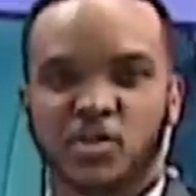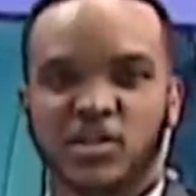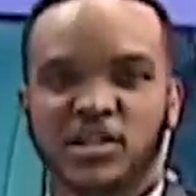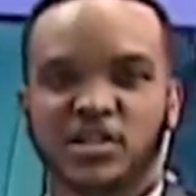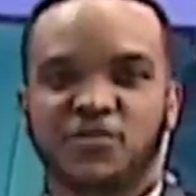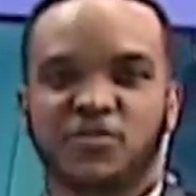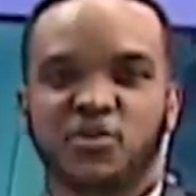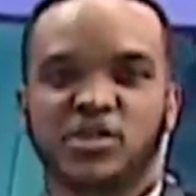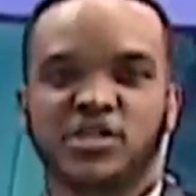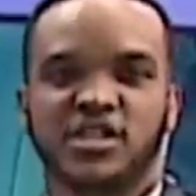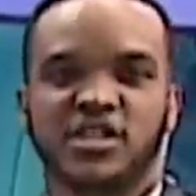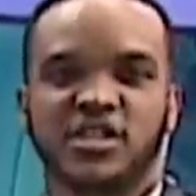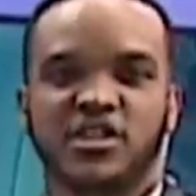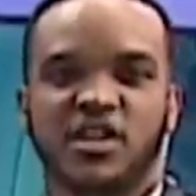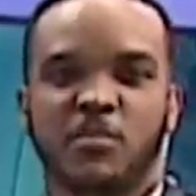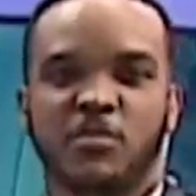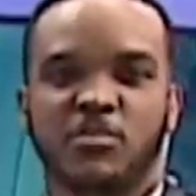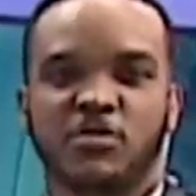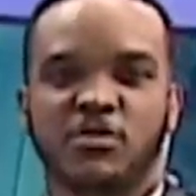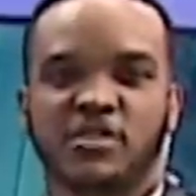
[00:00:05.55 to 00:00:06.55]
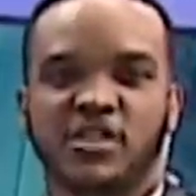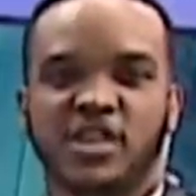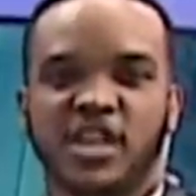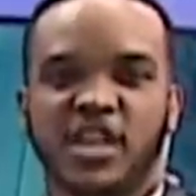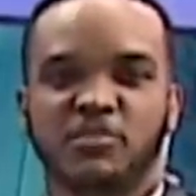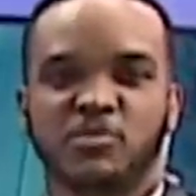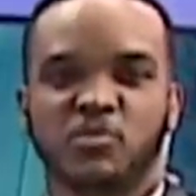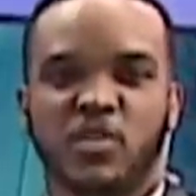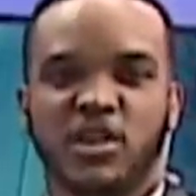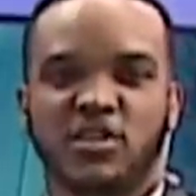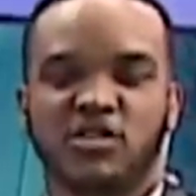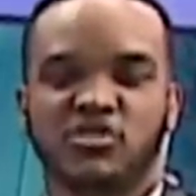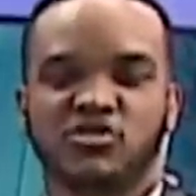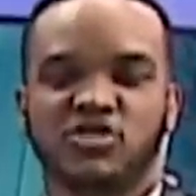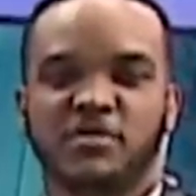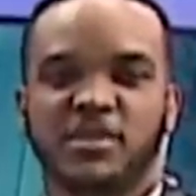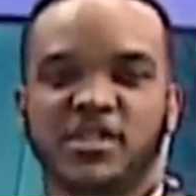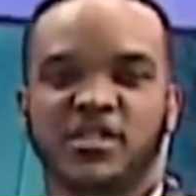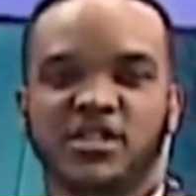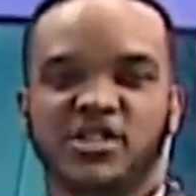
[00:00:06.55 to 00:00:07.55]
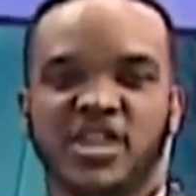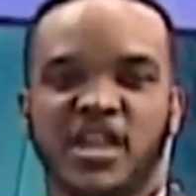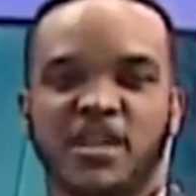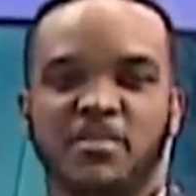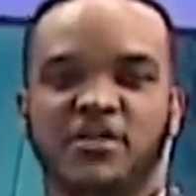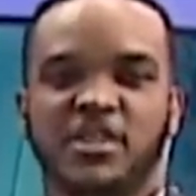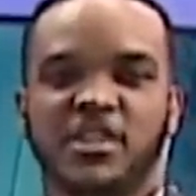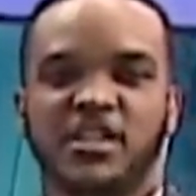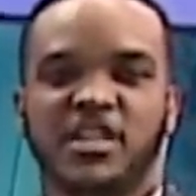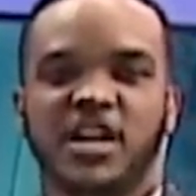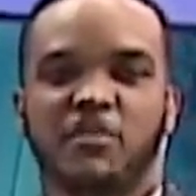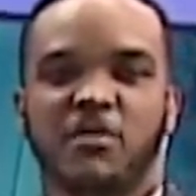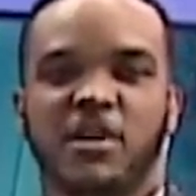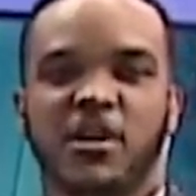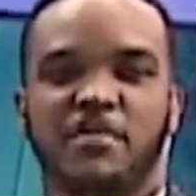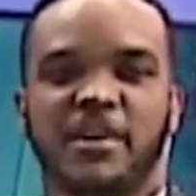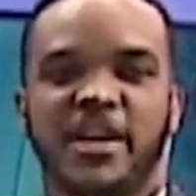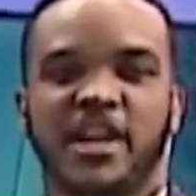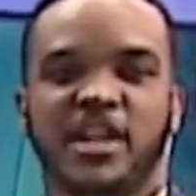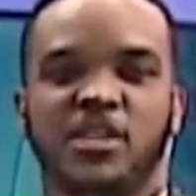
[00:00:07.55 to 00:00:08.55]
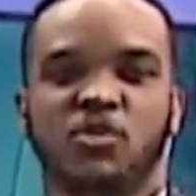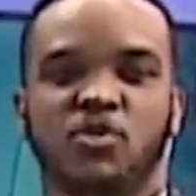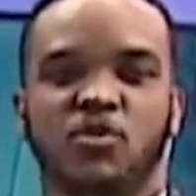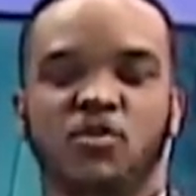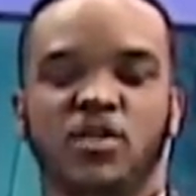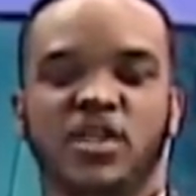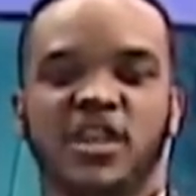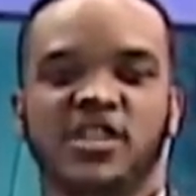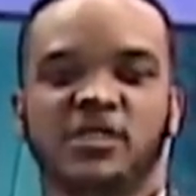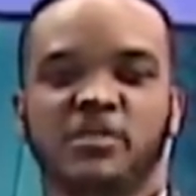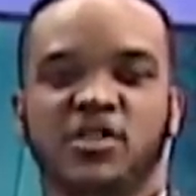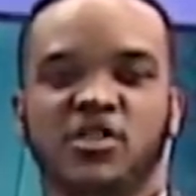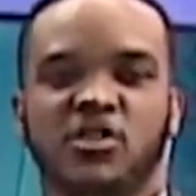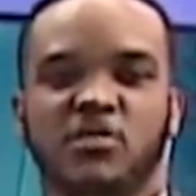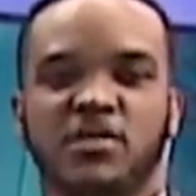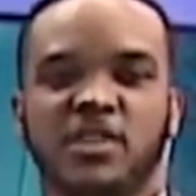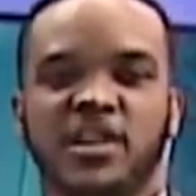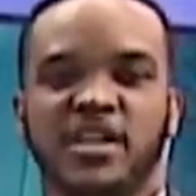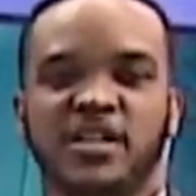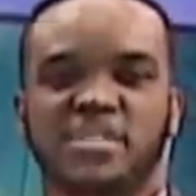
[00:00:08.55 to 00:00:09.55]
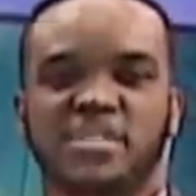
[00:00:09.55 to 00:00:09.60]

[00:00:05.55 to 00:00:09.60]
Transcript: 2014 Commonwealth Games 100-meter champion Kemar Bailey Cole has become the